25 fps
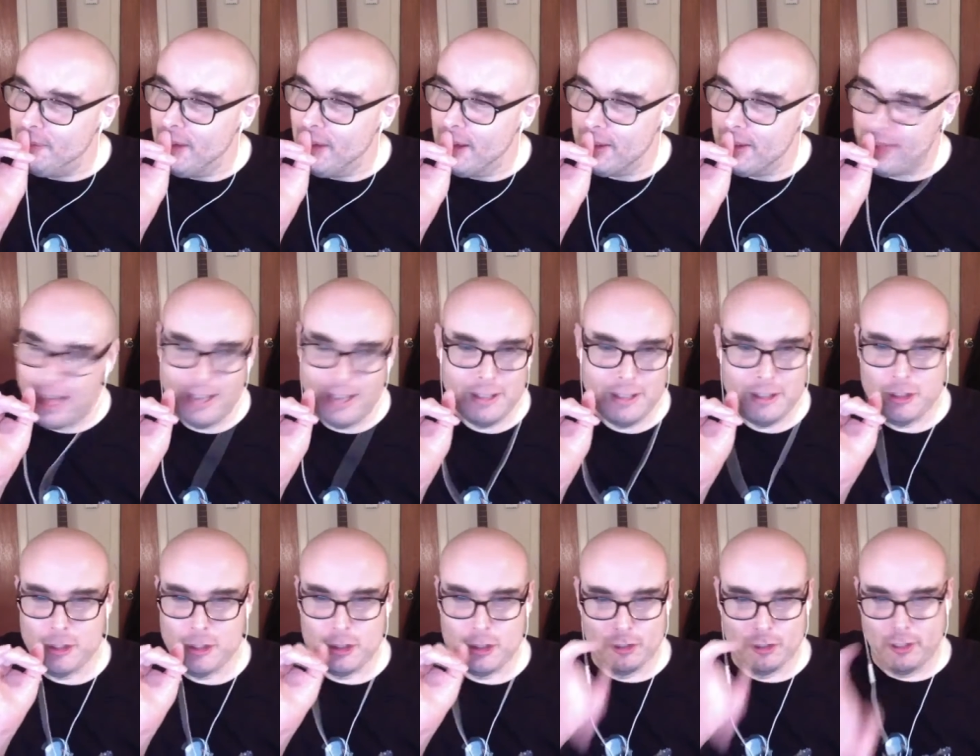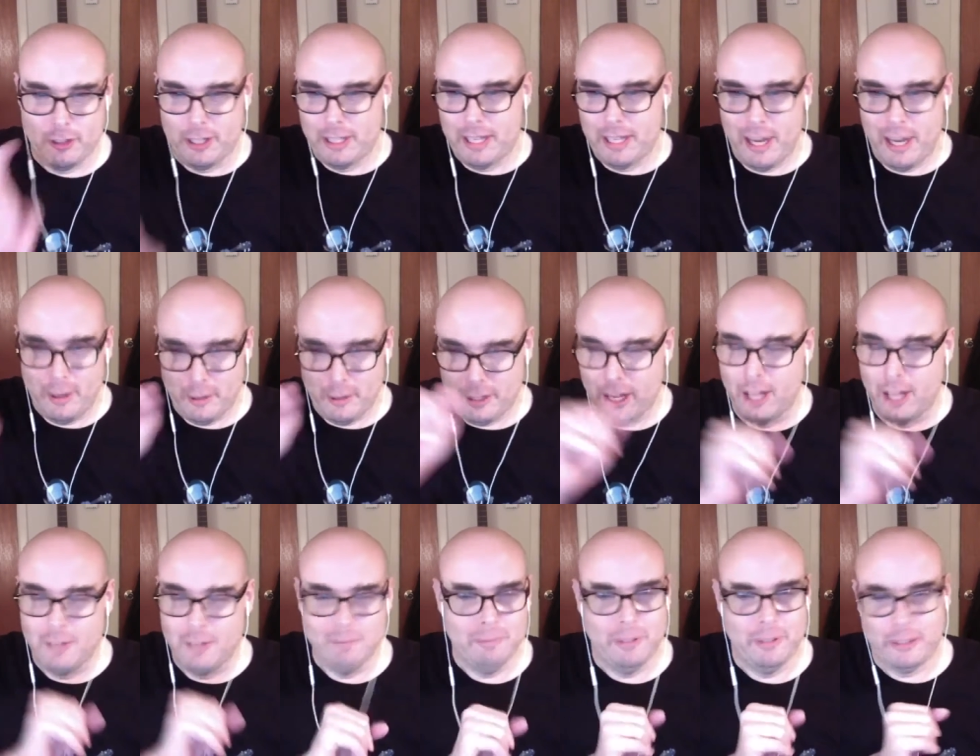That is straight out of
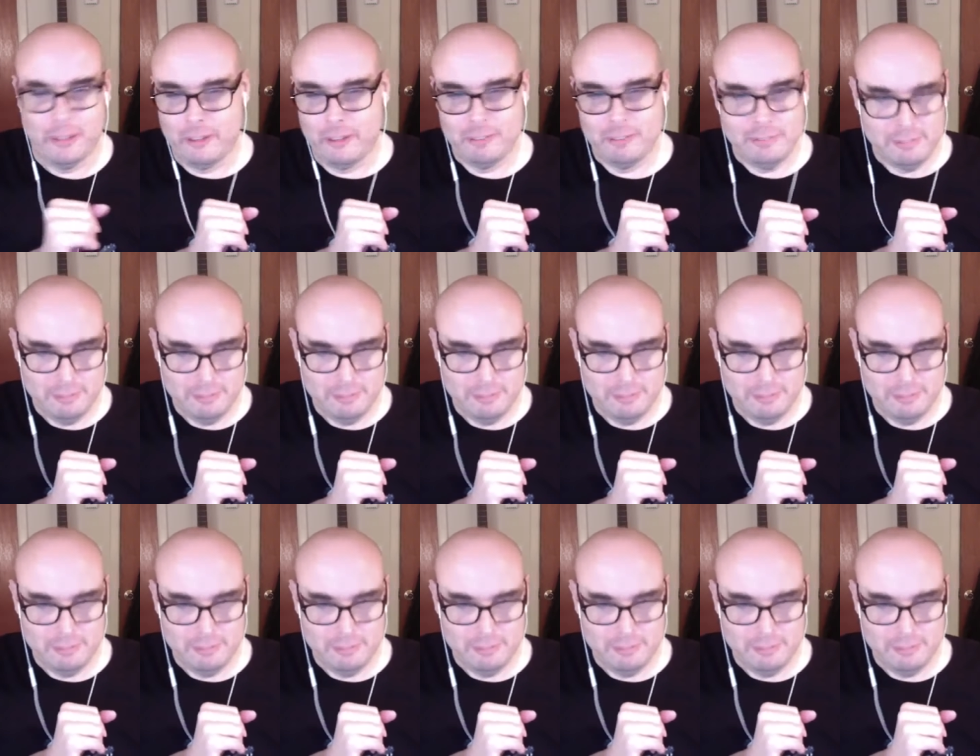Cotton Picking.